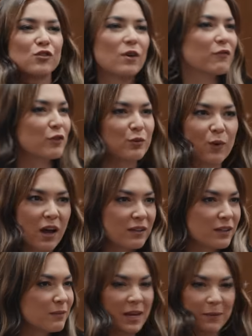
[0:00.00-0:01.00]
to
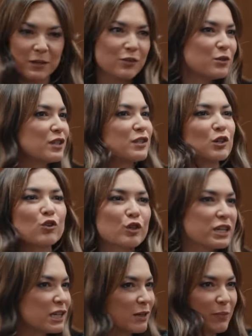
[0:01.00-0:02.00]
everyone, and maybe you
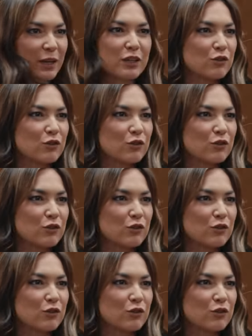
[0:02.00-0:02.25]
disagree, but